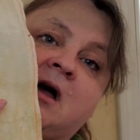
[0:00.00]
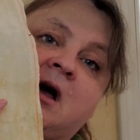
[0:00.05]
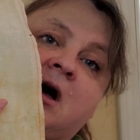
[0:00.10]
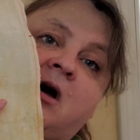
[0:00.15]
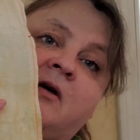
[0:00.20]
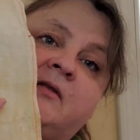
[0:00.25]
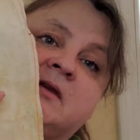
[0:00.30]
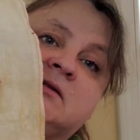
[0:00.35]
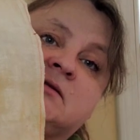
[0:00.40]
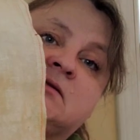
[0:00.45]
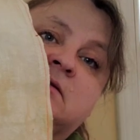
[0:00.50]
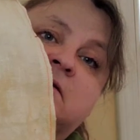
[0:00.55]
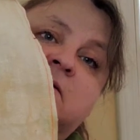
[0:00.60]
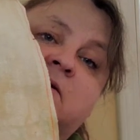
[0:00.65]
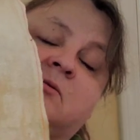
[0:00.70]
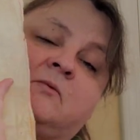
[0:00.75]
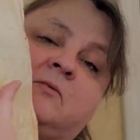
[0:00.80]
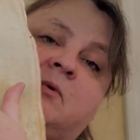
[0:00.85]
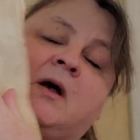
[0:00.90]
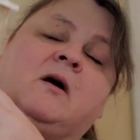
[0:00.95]
All that's,
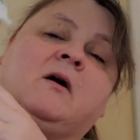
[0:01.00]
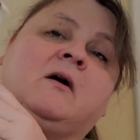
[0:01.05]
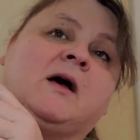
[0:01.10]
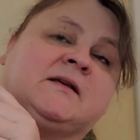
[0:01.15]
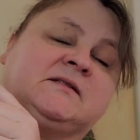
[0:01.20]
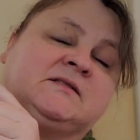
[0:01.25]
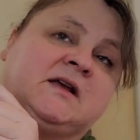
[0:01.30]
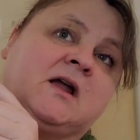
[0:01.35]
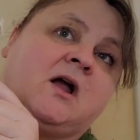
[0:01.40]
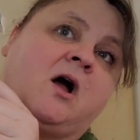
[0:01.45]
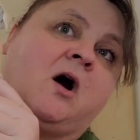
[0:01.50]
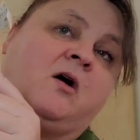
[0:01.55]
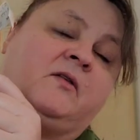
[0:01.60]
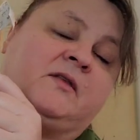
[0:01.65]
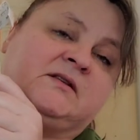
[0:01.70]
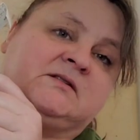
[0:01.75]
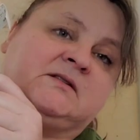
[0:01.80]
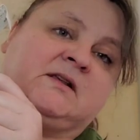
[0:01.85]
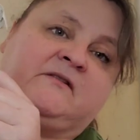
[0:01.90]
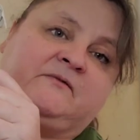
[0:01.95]
well, I say all
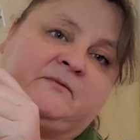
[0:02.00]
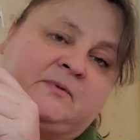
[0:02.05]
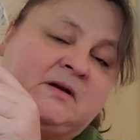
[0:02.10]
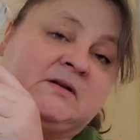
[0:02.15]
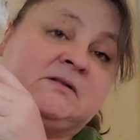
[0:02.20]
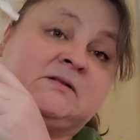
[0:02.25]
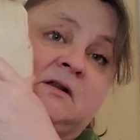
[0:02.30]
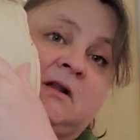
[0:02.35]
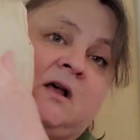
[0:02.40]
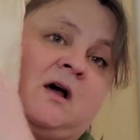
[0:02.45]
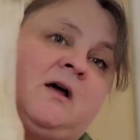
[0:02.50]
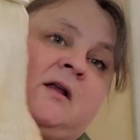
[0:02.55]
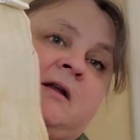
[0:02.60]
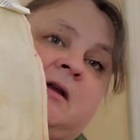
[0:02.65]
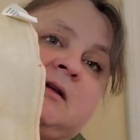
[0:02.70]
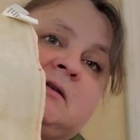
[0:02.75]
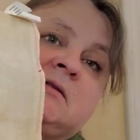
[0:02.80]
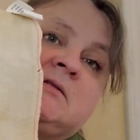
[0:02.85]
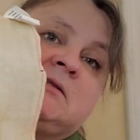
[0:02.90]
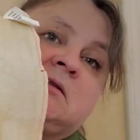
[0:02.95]
that's left, but it's a lot.
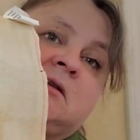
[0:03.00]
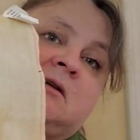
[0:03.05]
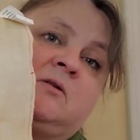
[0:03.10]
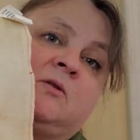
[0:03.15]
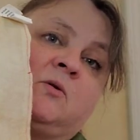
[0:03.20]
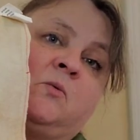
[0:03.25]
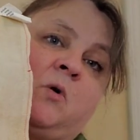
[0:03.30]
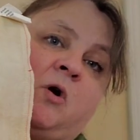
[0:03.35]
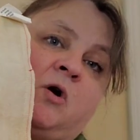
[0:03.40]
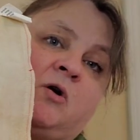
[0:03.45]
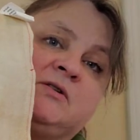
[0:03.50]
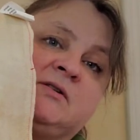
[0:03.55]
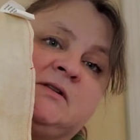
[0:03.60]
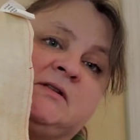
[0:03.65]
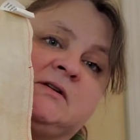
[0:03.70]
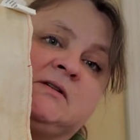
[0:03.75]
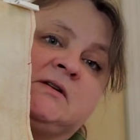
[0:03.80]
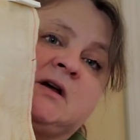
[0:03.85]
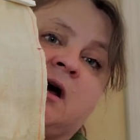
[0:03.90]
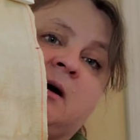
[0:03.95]
It's the words at
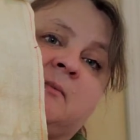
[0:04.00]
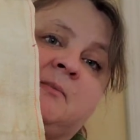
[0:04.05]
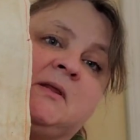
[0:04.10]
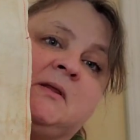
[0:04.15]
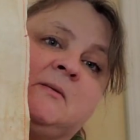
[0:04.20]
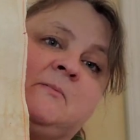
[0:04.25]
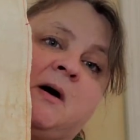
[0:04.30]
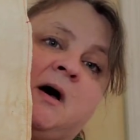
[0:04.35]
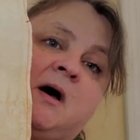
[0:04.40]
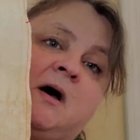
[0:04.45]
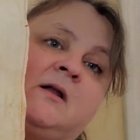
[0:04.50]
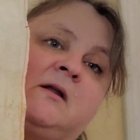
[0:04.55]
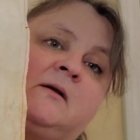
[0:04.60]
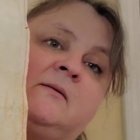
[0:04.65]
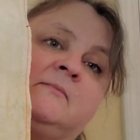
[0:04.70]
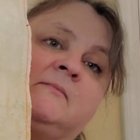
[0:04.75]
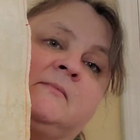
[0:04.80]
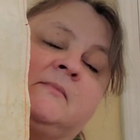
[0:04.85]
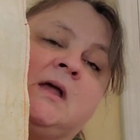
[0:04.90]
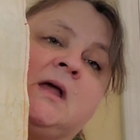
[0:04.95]
the top and the
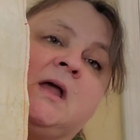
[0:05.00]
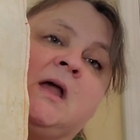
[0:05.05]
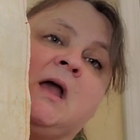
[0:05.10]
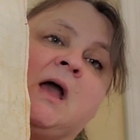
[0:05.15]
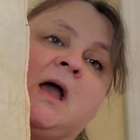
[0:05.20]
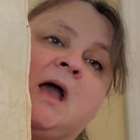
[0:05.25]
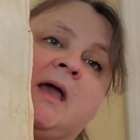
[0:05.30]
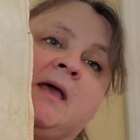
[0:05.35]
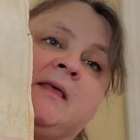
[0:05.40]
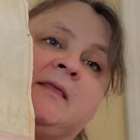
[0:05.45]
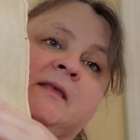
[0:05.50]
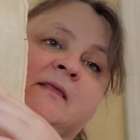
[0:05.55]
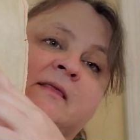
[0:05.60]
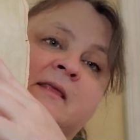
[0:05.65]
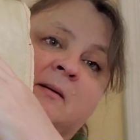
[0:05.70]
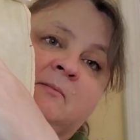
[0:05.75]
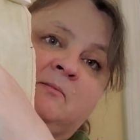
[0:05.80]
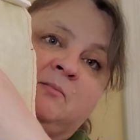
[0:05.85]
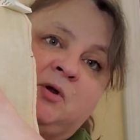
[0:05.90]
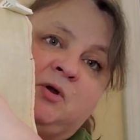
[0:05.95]
bottom, and then
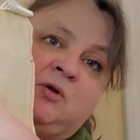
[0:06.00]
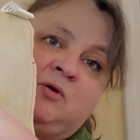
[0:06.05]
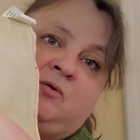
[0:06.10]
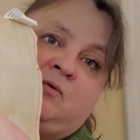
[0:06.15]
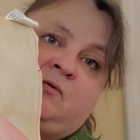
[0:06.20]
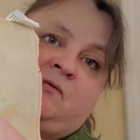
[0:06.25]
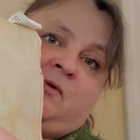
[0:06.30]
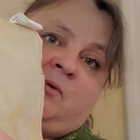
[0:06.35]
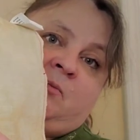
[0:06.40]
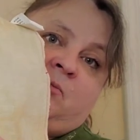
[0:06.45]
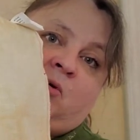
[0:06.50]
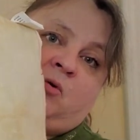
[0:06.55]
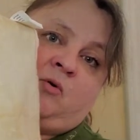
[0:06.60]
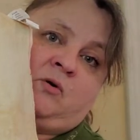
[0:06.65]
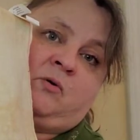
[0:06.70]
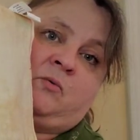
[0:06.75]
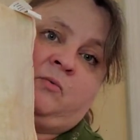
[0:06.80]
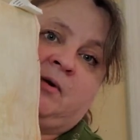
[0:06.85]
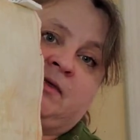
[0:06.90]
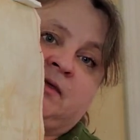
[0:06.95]
that beautiful
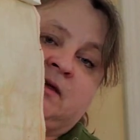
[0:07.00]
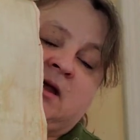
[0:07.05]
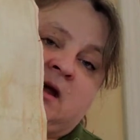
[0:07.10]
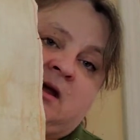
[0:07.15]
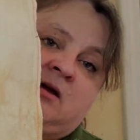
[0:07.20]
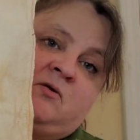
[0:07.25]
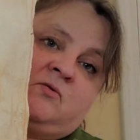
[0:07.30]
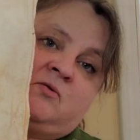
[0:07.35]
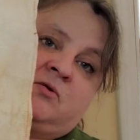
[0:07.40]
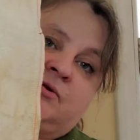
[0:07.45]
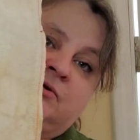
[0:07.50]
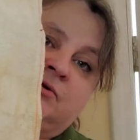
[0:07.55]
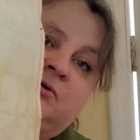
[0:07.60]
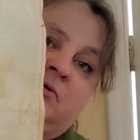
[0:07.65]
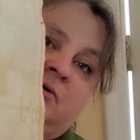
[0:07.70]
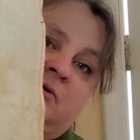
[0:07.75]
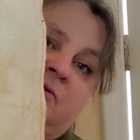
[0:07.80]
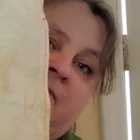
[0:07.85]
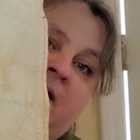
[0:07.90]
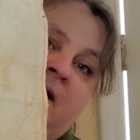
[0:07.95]
border with the acorns
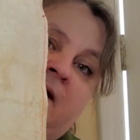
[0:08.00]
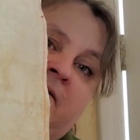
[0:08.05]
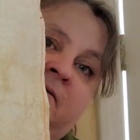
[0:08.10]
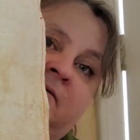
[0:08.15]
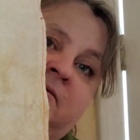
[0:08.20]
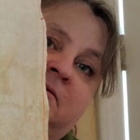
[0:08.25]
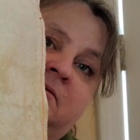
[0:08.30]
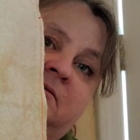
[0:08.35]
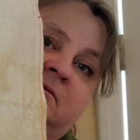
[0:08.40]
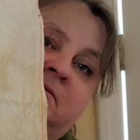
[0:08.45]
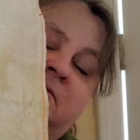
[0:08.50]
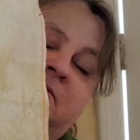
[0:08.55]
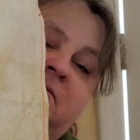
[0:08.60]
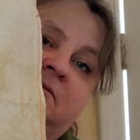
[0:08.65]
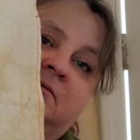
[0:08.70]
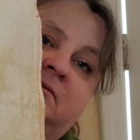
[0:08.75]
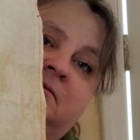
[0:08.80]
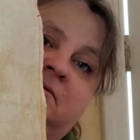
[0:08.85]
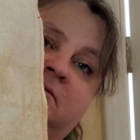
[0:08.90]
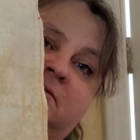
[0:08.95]
going around.
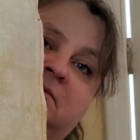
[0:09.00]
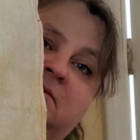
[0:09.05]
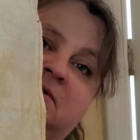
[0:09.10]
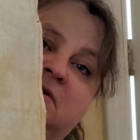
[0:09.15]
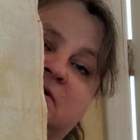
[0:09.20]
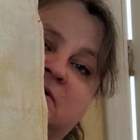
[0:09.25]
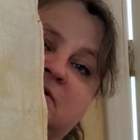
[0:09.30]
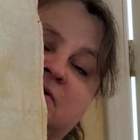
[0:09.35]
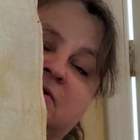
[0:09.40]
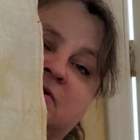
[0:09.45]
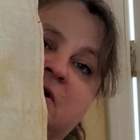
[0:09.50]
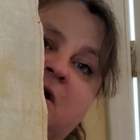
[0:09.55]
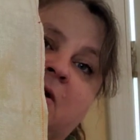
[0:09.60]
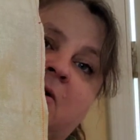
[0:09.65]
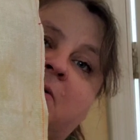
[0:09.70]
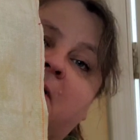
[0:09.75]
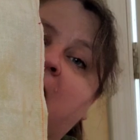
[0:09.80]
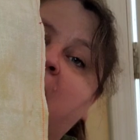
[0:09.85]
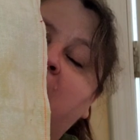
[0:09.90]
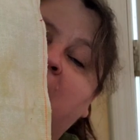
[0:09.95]

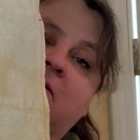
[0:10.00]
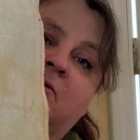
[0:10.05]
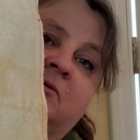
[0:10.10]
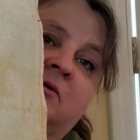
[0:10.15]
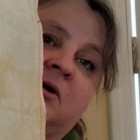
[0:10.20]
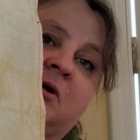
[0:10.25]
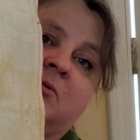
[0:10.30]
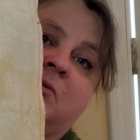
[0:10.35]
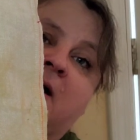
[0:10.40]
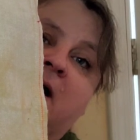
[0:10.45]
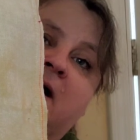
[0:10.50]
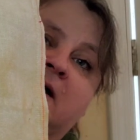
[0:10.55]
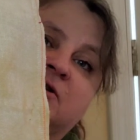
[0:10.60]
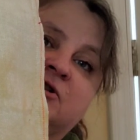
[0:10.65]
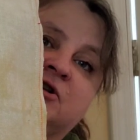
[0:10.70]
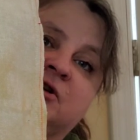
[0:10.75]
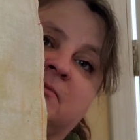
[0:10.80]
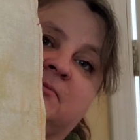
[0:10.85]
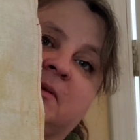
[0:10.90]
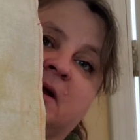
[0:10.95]
So I don't know why I
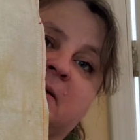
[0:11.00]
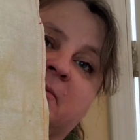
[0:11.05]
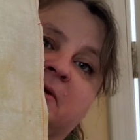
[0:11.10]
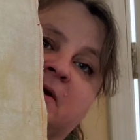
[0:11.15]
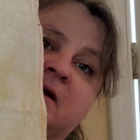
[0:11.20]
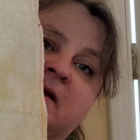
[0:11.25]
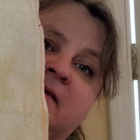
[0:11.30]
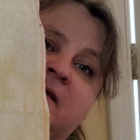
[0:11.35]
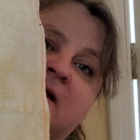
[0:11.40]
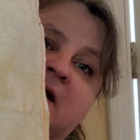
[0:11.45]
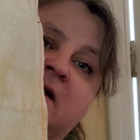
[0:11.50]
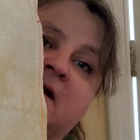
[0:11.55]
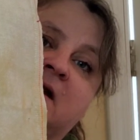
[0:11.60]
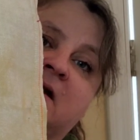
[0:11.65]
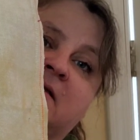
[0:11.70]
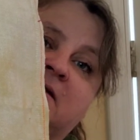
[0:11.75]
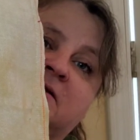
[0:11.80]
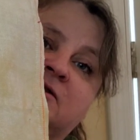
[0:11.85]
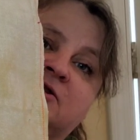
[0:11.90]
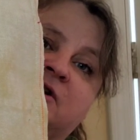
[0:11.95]
shouldn't be able to get that
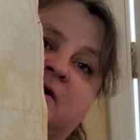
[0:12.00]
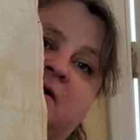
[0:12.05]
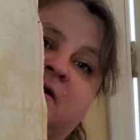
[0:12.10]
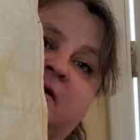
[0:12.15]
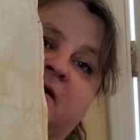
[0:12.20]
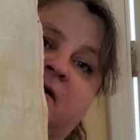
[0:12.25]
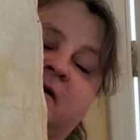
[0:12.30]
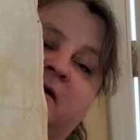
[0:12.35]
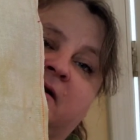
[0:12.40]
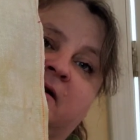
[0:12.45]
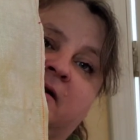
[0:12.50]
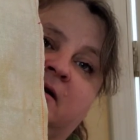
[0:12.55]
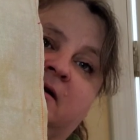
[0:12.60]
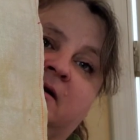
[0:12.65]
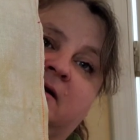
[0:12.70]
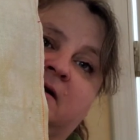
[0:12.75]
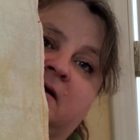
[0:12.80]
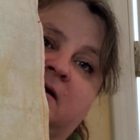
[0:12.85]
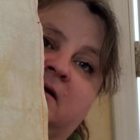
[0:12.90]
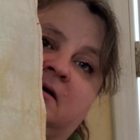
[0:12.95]
done this year
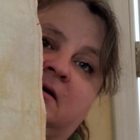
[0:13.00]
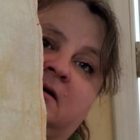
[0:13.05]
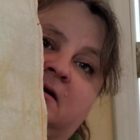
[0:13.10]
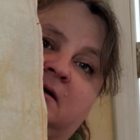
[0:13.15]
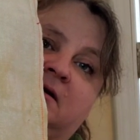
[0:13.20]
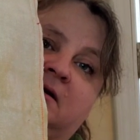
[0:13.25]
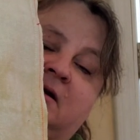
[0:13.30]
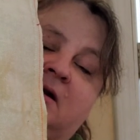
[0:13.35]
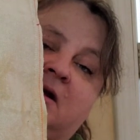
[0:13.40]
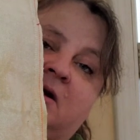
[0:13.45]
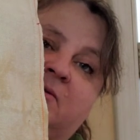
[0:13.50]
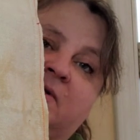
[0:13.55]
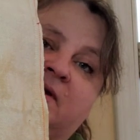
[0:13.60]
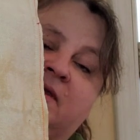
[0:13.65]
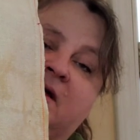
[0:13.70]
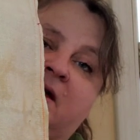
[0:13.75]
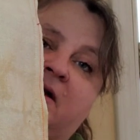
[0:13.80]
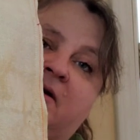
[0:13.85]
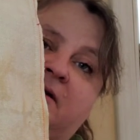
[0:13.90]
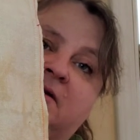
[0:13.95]
along
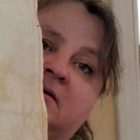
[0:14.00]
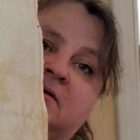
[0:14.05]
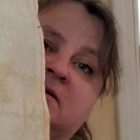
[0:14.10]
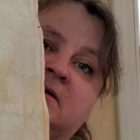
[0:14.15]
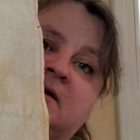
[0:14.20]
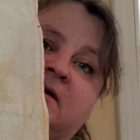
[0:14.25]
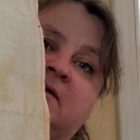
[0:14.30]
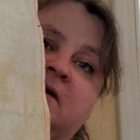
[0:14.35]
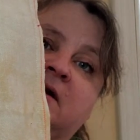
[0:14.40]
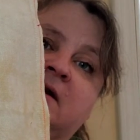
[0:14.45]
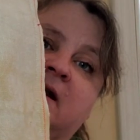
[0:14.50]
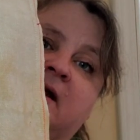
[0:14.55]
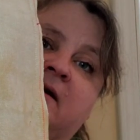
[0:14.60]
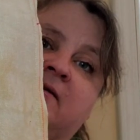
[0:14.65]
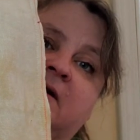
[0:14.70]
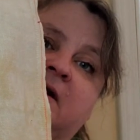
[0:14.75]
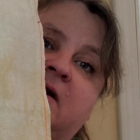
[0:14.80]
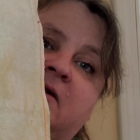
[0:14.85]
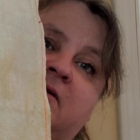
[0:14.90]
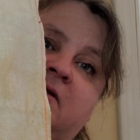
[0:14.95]
with all those
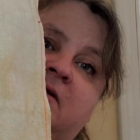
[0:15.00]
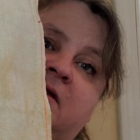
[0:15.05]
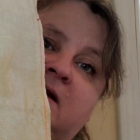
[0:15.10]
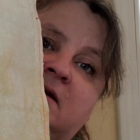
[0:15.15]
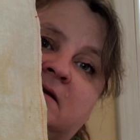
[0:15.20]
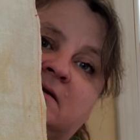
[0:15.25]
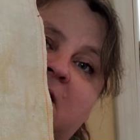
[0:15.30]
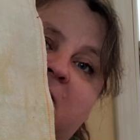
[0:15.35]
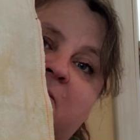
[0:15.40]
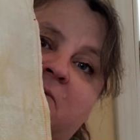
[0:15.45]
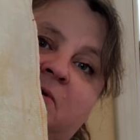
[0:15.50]
7-Eleven other things I